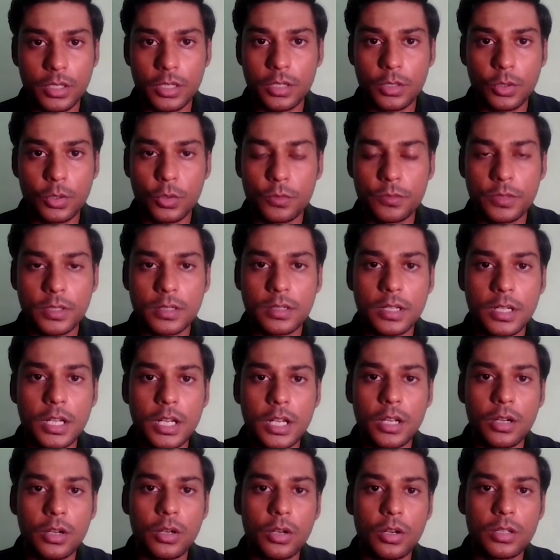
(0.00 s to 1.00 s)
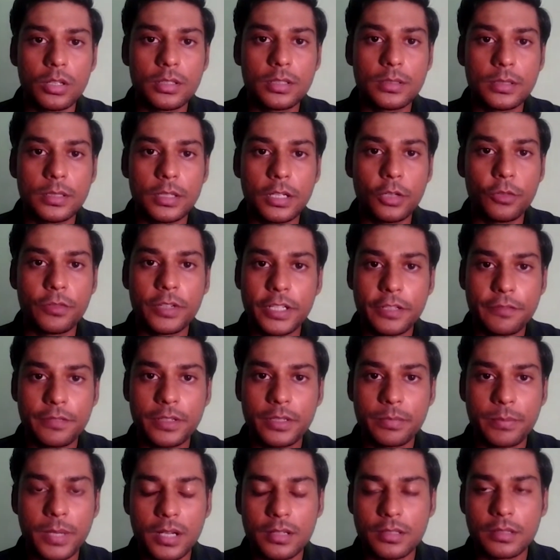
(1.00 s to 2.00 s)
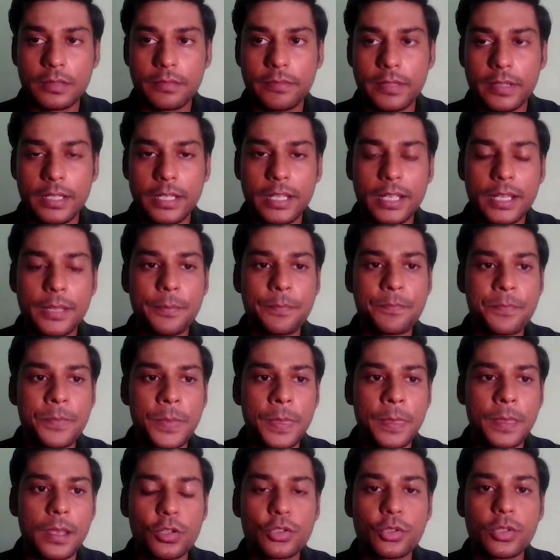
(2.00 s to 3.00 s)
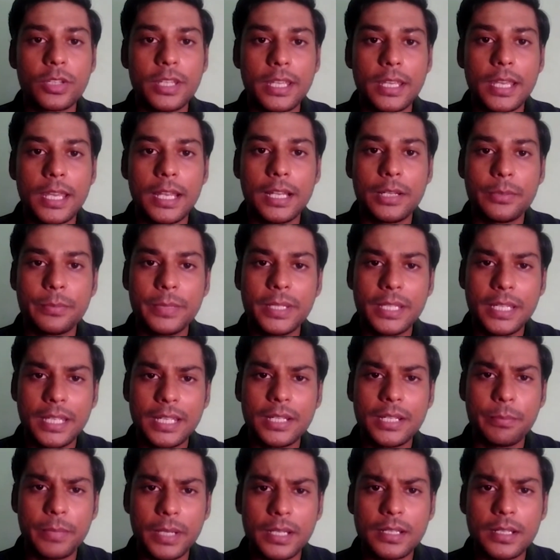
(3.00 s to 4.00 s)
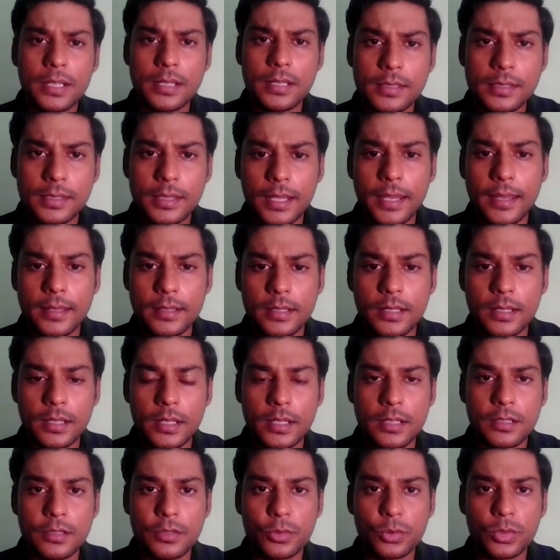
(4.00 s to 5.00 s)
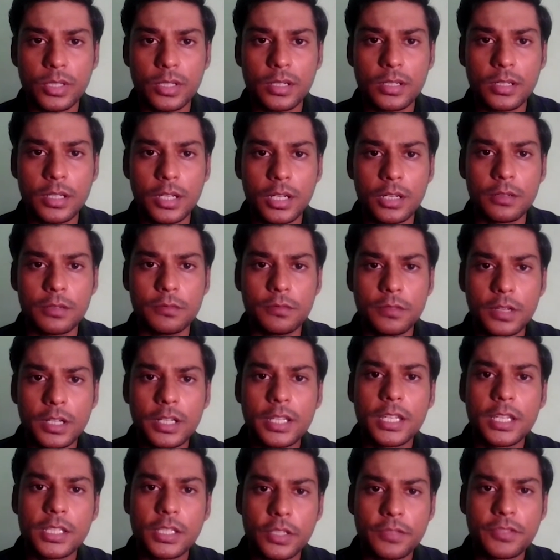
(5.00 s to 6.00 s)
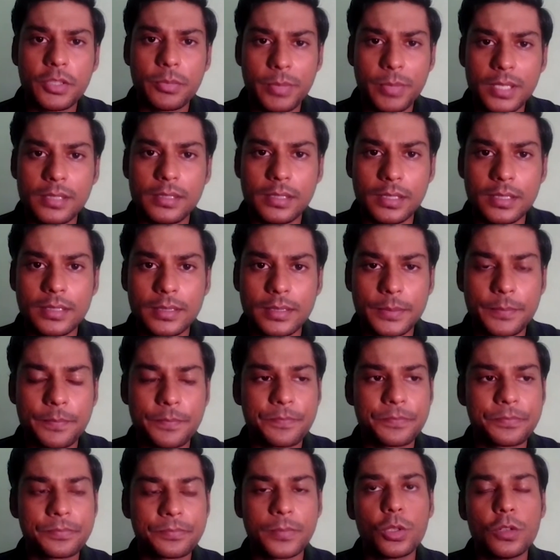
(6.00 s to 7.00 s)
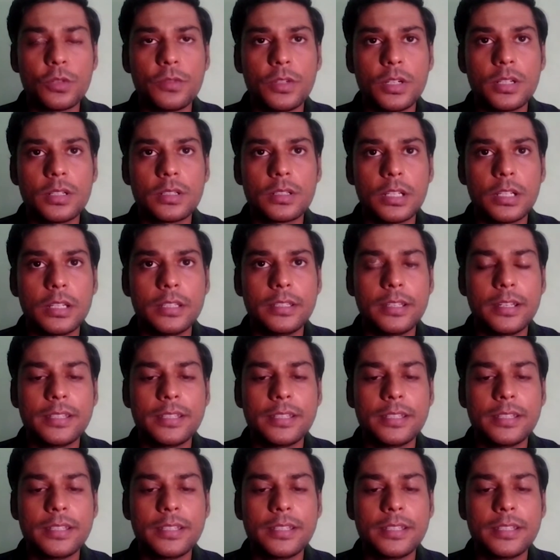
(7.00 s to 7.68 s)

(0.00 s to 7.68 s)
over different parts of India, and also helped me gain a better insight into the workings of the business. Moreover,